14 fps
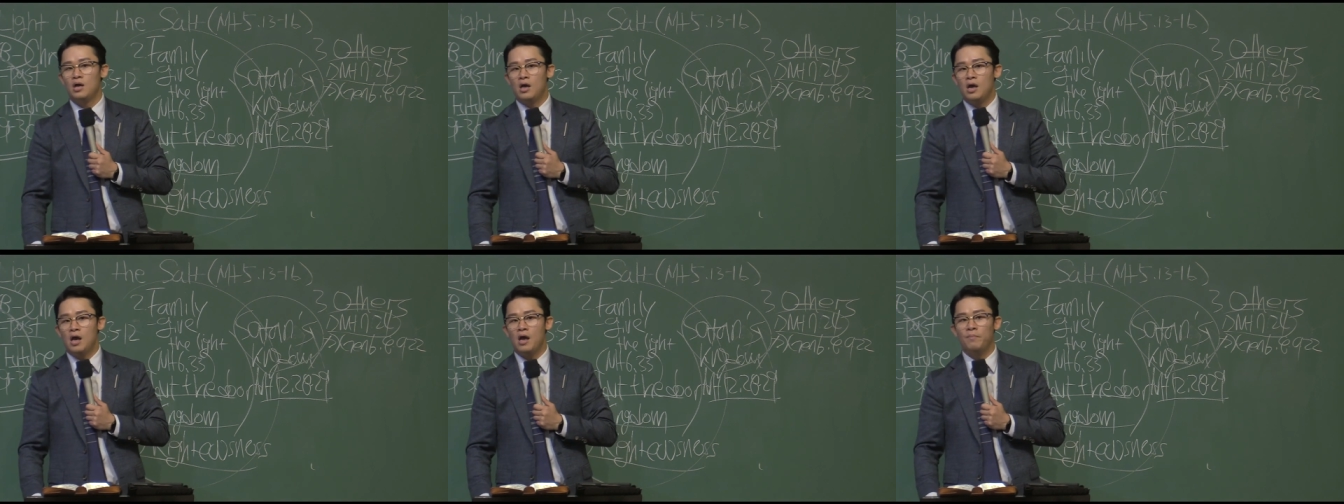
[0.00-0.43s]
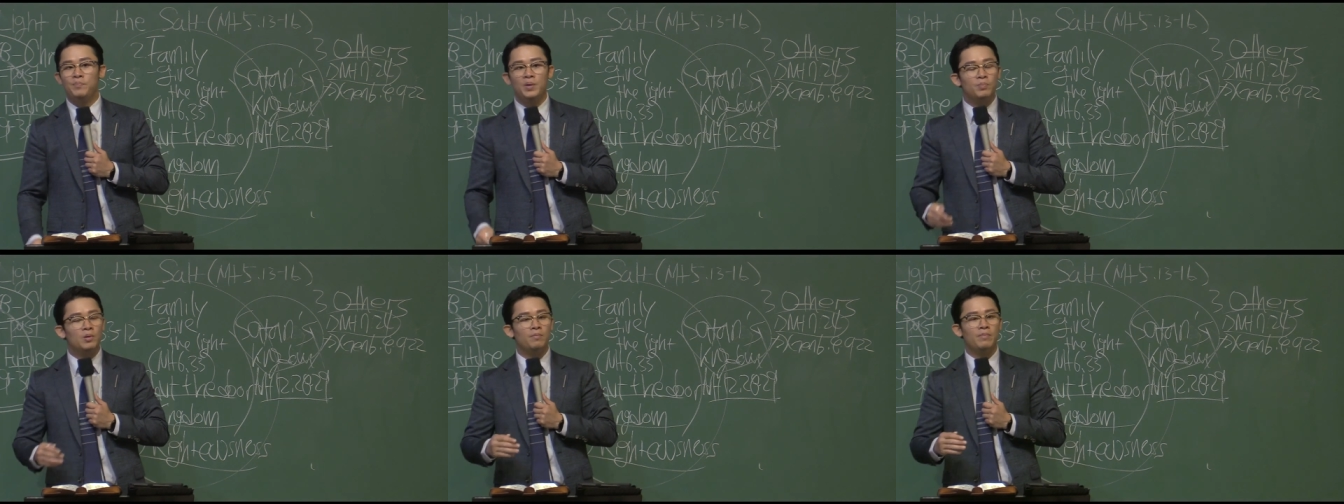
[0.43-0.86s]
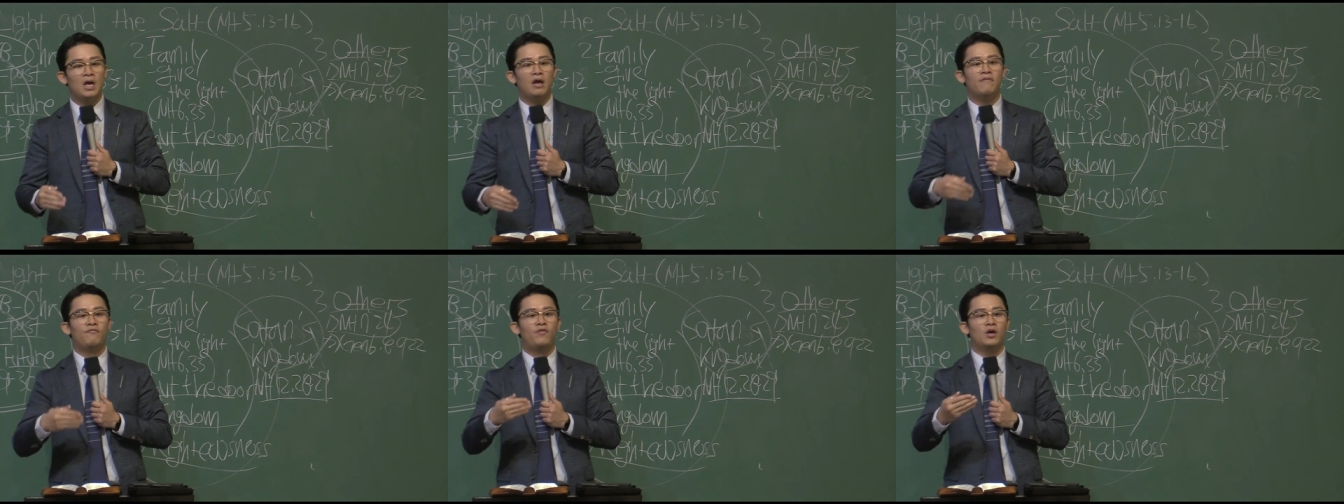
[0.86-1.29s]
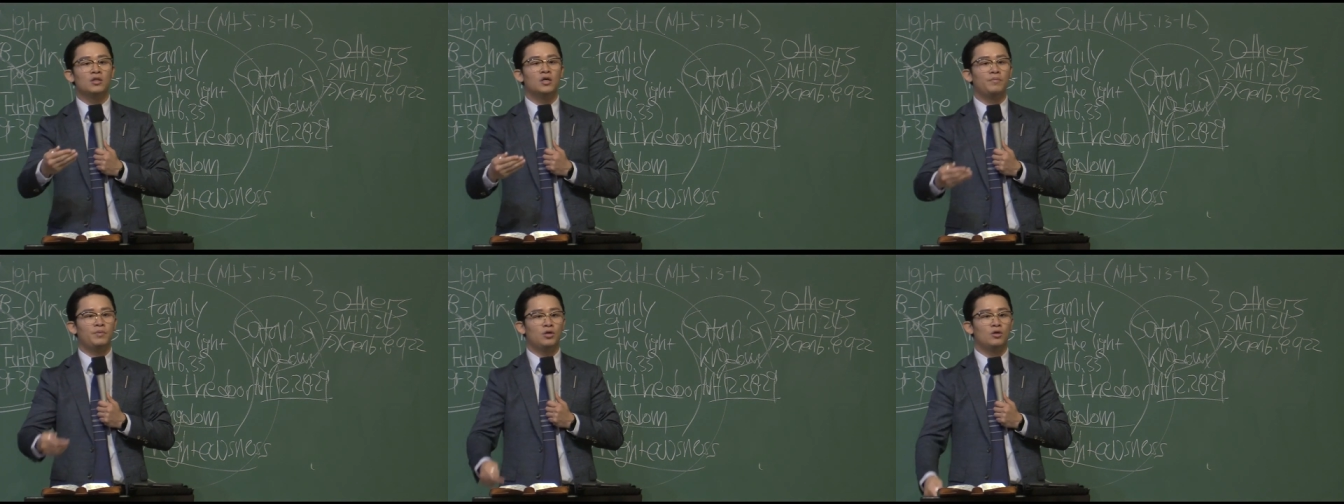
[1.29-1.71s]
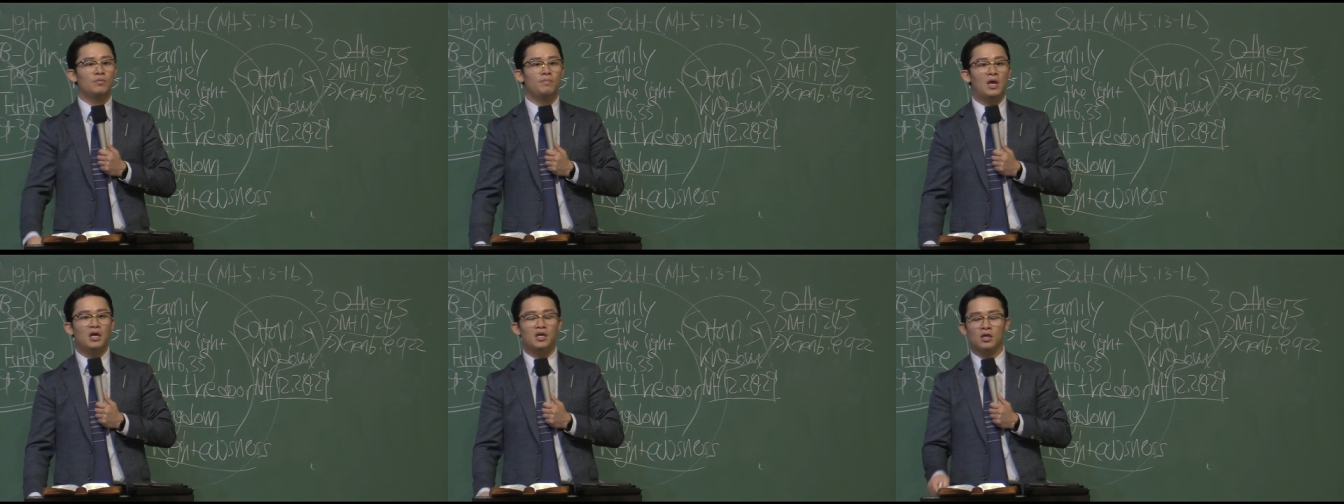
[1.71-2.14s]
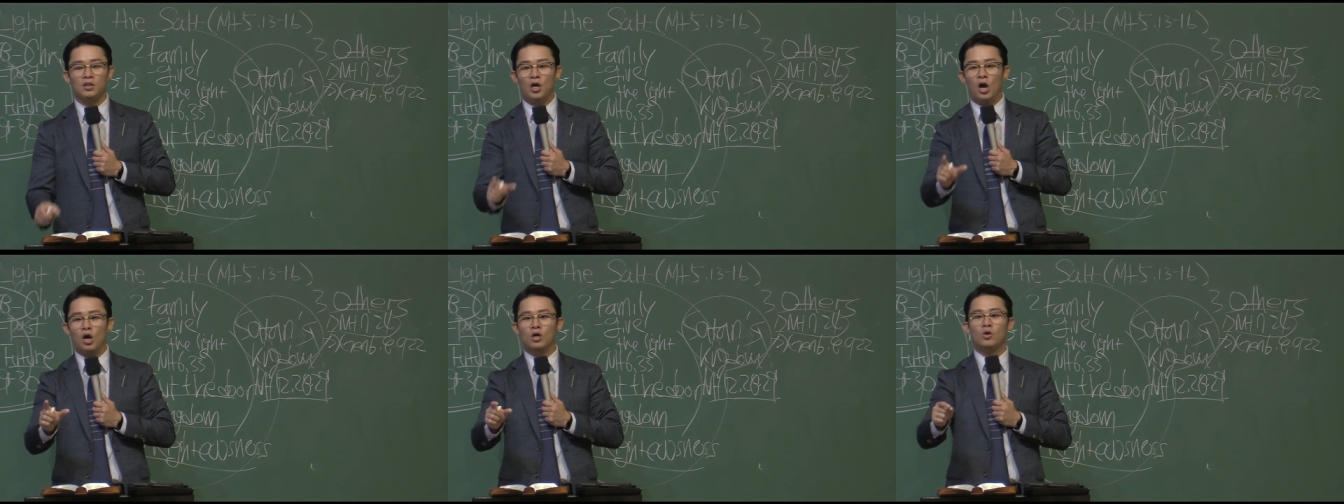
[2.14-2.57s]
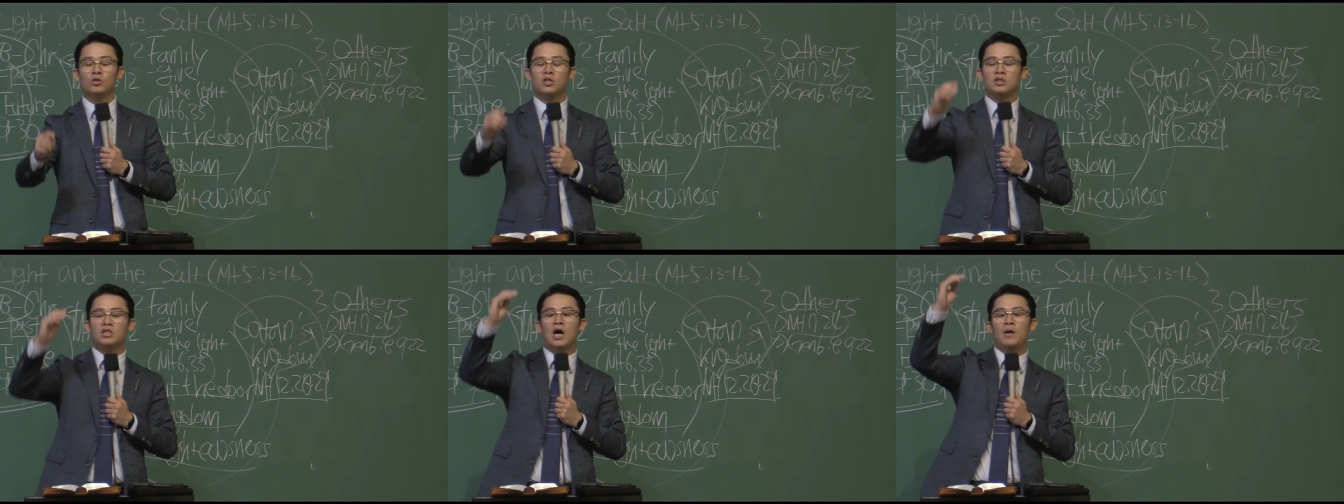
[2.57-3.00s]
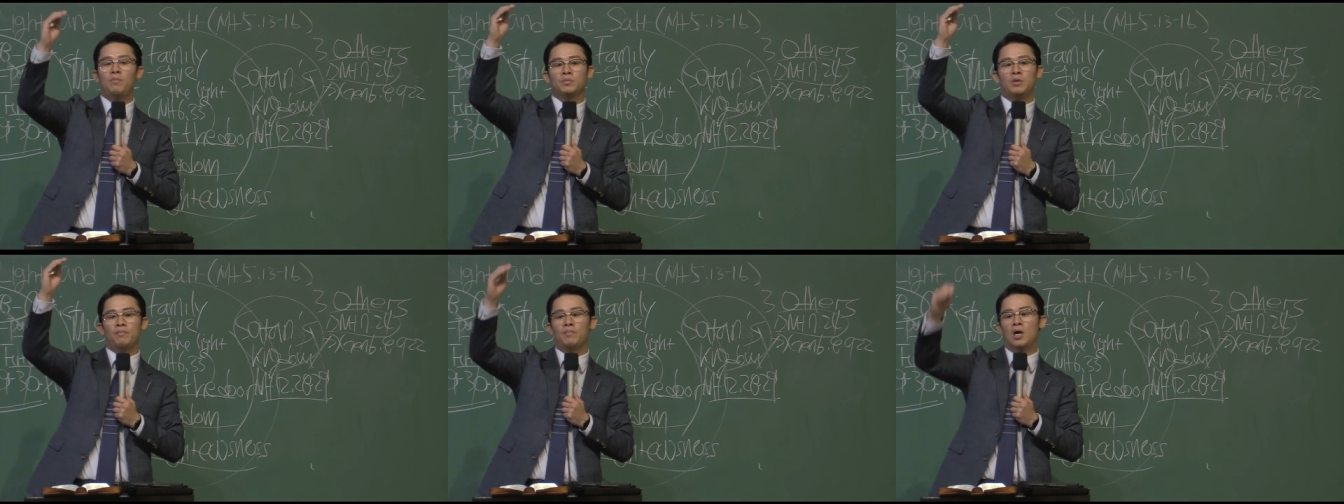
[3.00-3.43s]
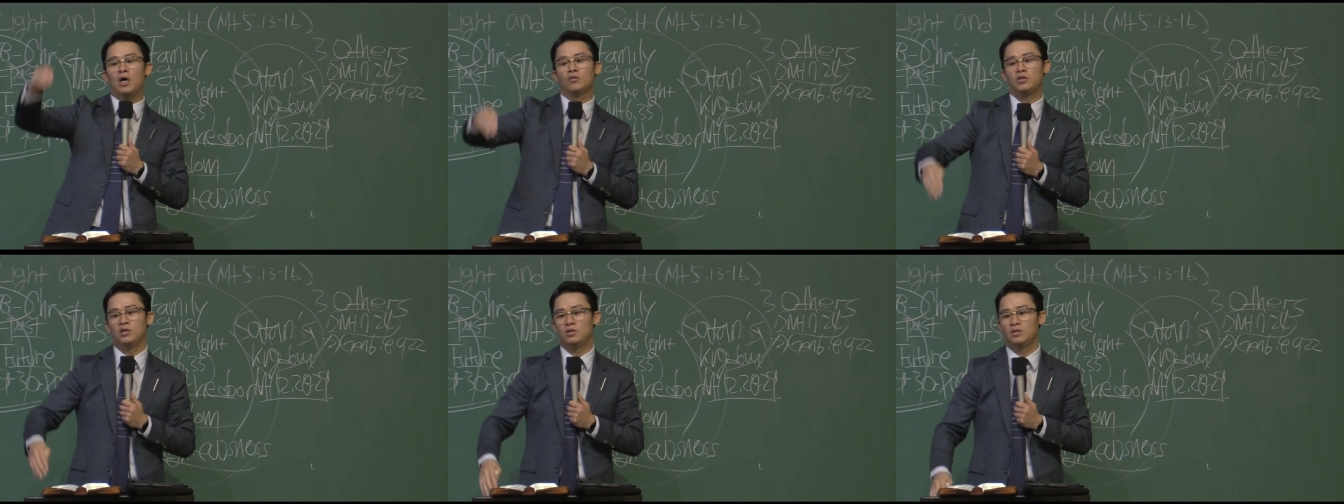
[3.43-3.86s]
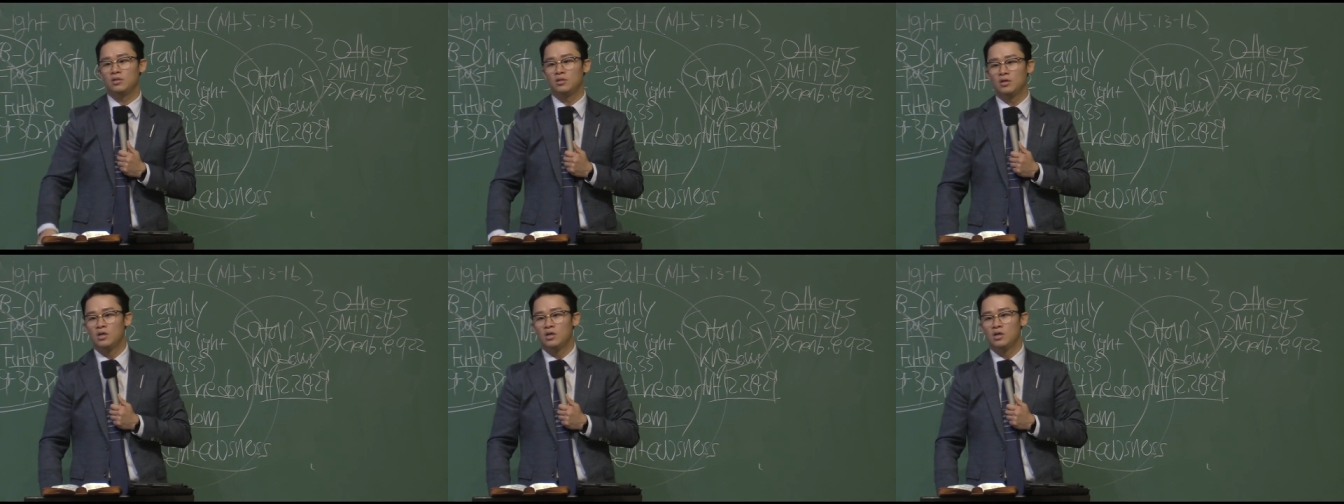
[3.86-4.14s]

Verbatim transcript: And people make fun of you making an ark on the top of the mountain.